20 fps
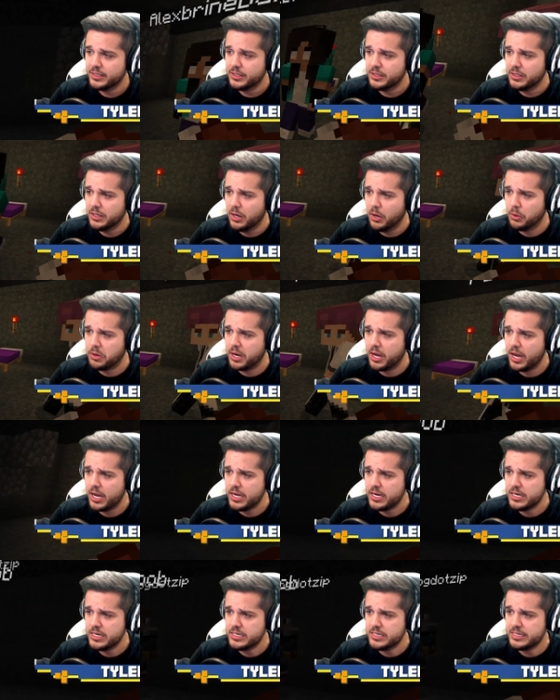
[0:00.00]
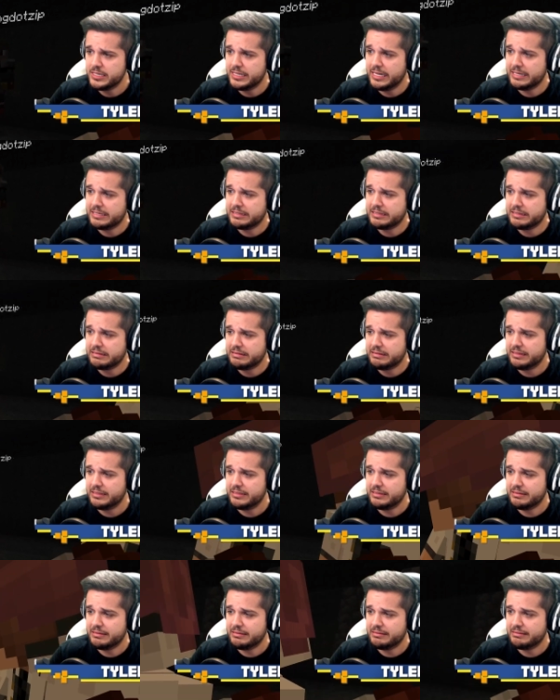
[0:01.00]
All okay. right, that's, well,
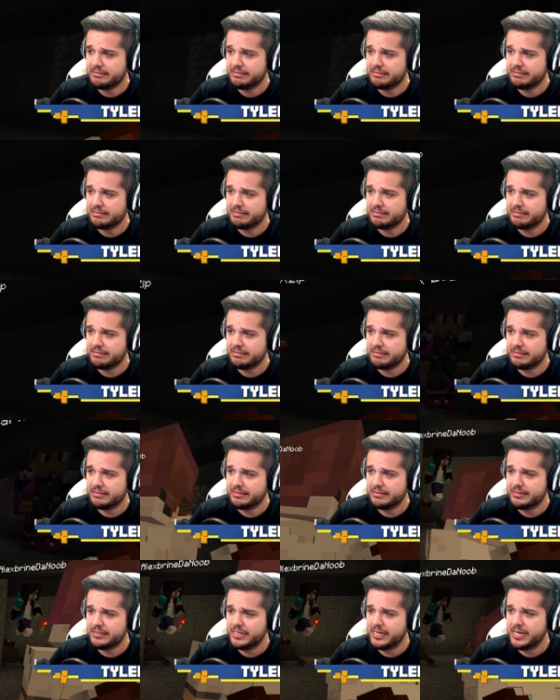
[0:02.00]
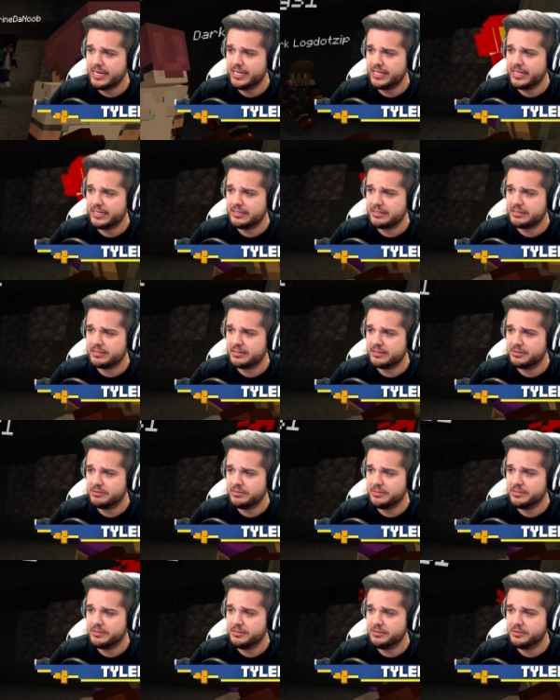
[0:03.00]
adventure it up. Yeah, that's
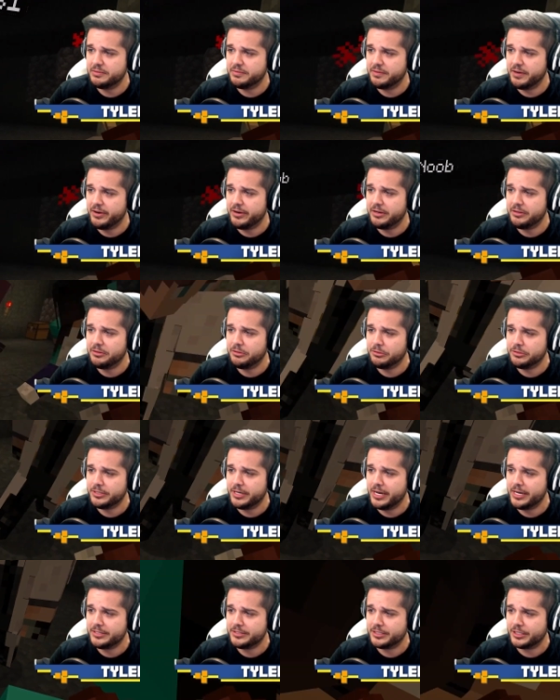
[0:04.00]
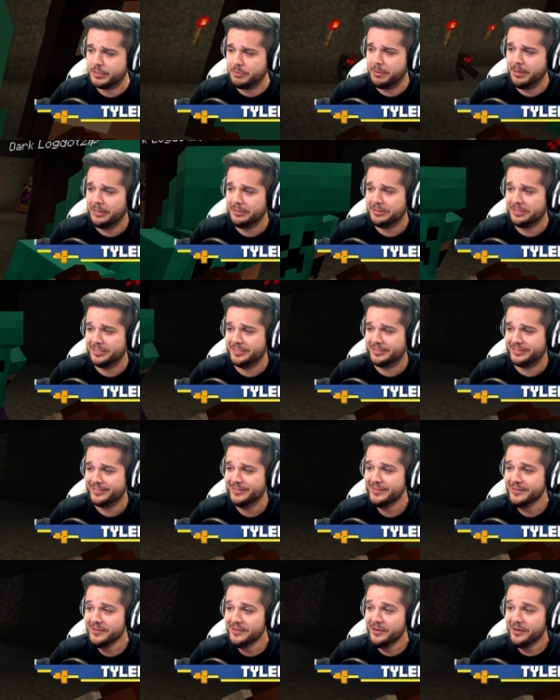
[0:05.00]
you're very enthusiastic about this.
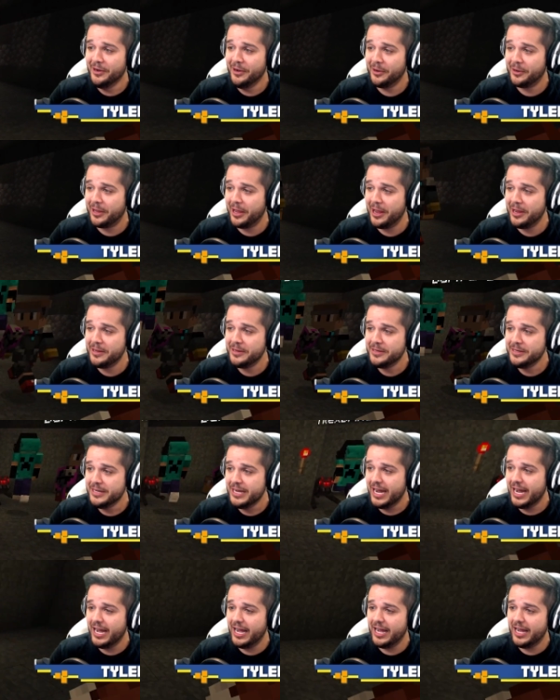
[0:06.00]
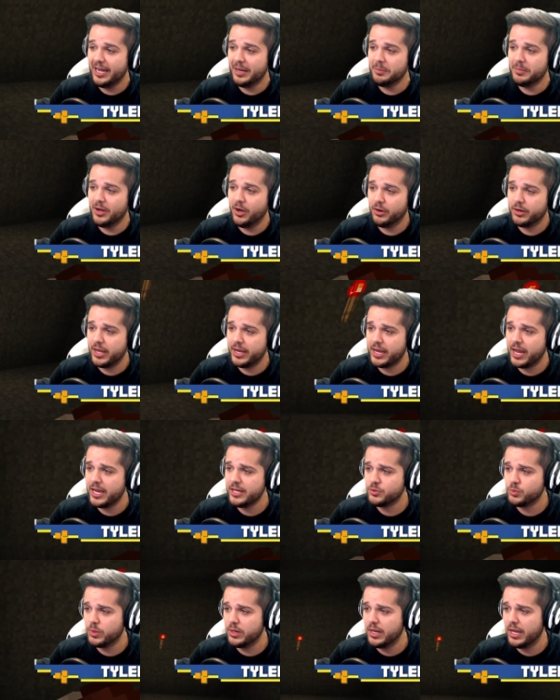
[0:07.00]
Okay, um, okay,
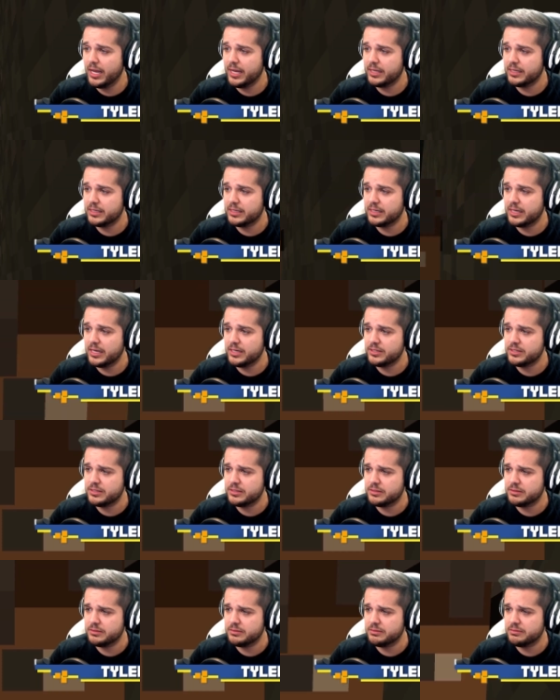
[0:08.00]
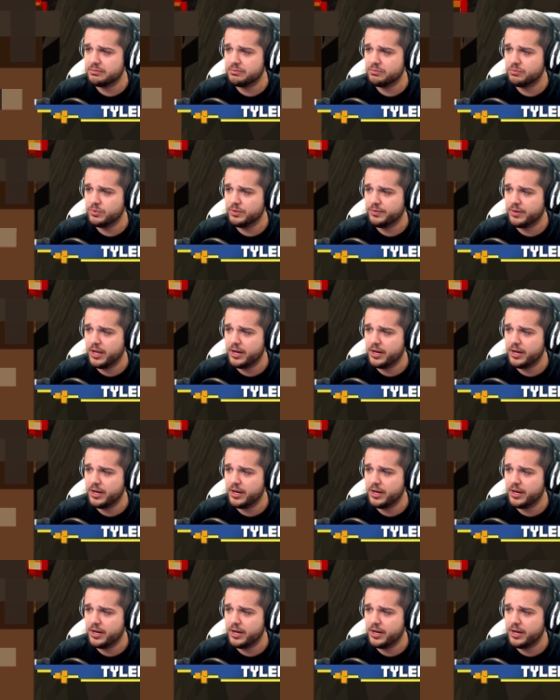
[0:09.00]
guys. Well, I guess we've got a